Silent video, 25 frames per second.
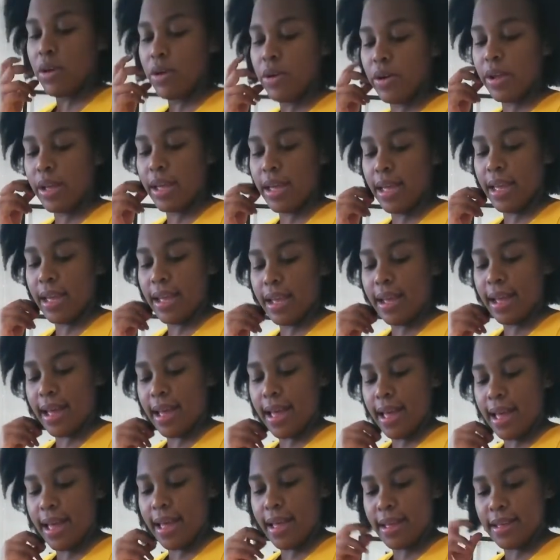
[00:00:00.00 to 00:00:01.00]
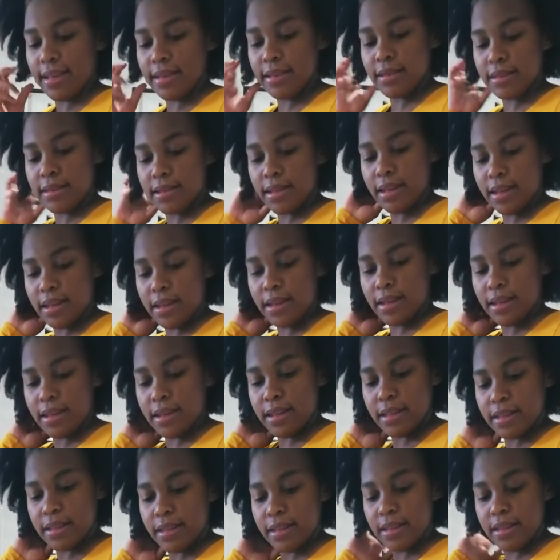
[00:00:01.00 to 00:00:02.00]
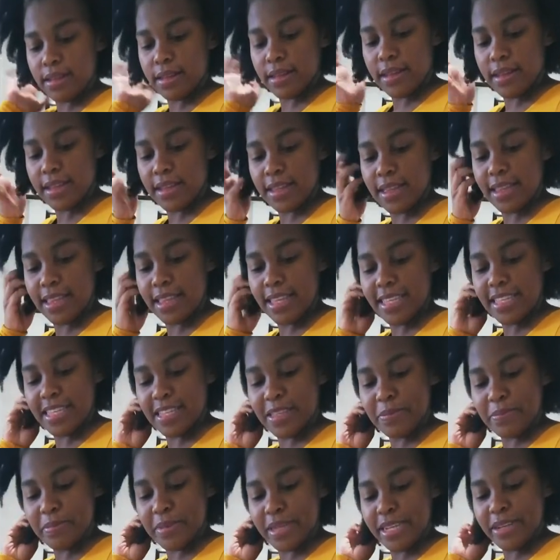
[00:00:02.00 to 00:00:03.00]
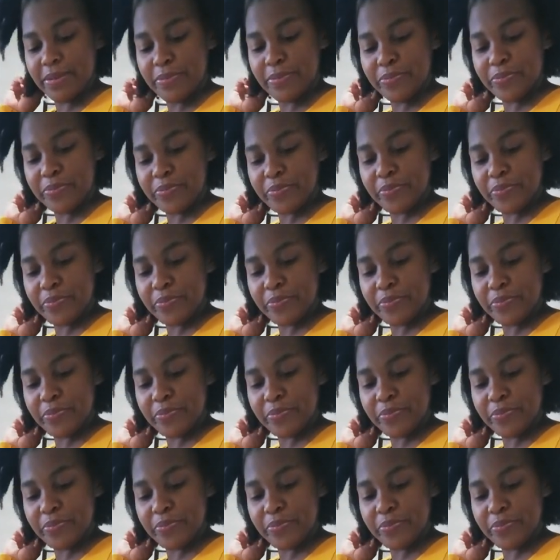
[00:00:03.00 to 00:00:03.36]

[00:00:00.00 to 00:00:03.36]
Okay guys, this is me